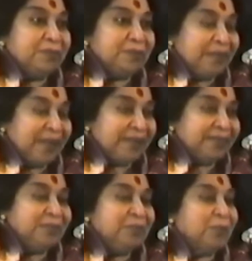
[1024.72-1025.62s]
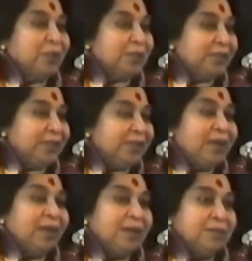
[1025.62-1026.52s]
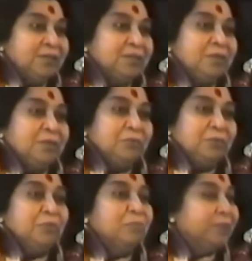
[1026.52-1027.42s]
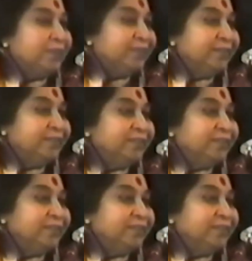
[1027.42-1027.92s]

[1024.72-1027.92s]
that you are in the heart of your mother.